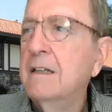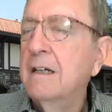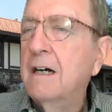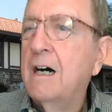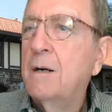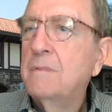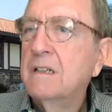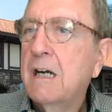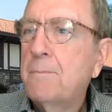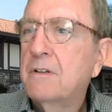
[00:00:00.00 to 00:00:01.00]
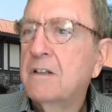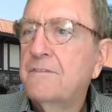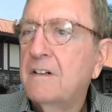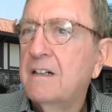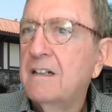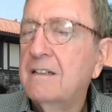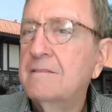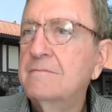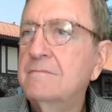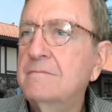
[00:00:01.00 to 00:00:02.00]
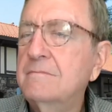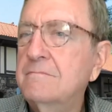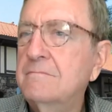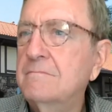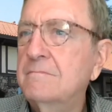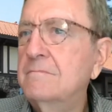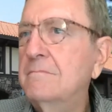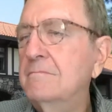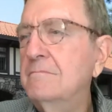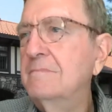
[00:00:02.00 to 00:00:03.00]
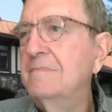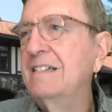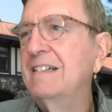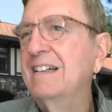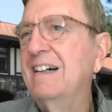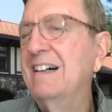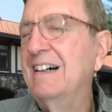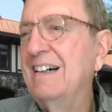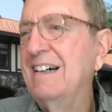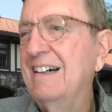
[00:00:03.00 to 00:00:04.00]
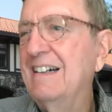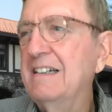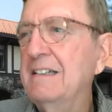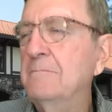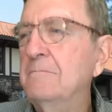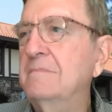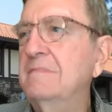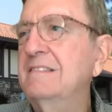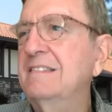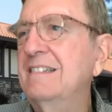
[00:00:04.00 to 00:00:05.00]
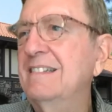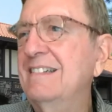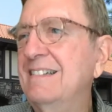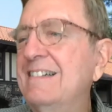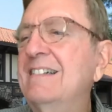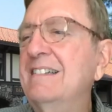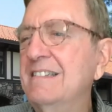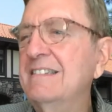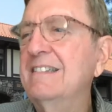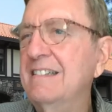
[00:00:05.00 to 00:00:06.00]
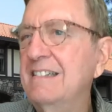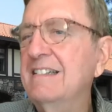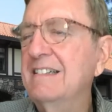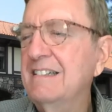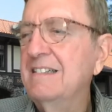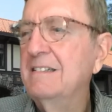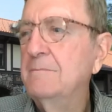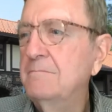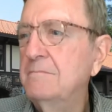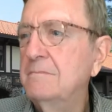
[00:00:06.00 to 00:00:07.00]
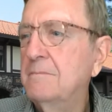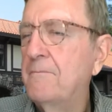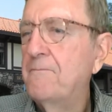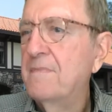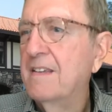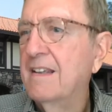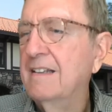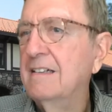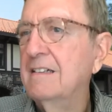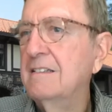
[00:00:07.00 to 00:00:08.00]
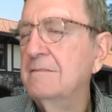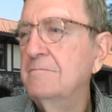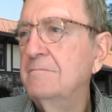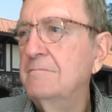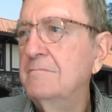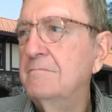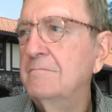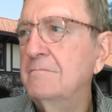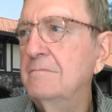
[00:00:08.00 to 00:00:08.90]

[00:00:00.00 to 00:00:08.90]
That was part of my challenge, was I didn't have a plan. I was just throwing track down because I just wanted to run trains when I first started. Then I learned I should have had a plan.